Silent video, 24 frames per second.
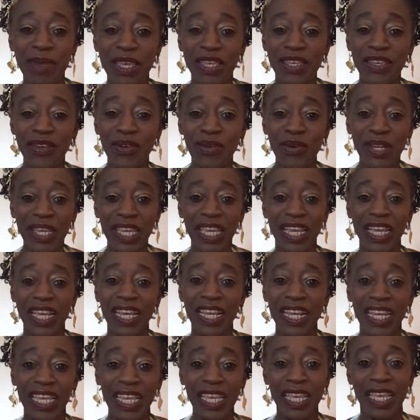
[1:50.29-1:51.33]
in your
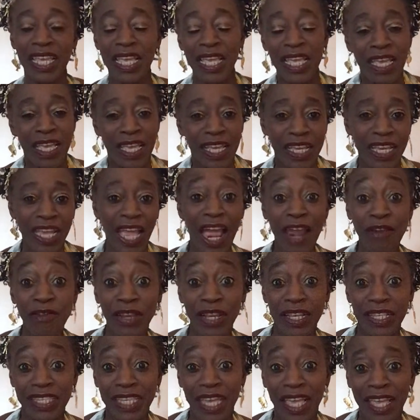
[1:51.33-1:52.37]
kingly
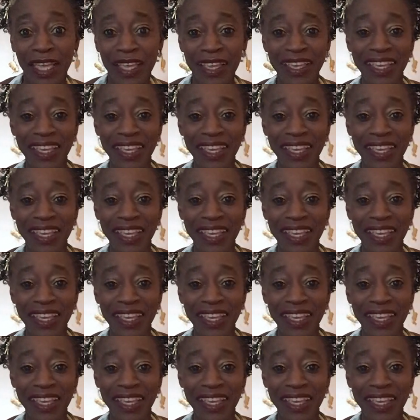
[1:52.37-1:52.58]
character,